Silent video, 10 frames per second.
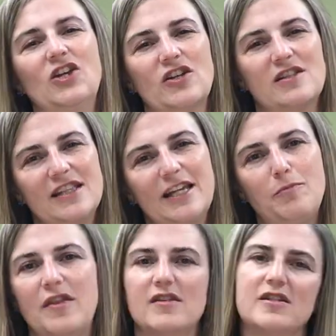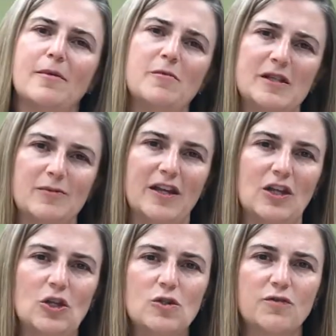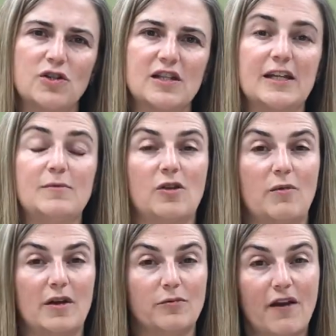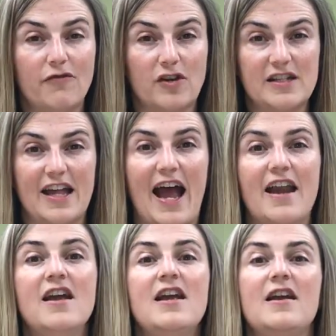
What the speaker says: good sleep and the supplements we can use for sleep, so I want to reference that.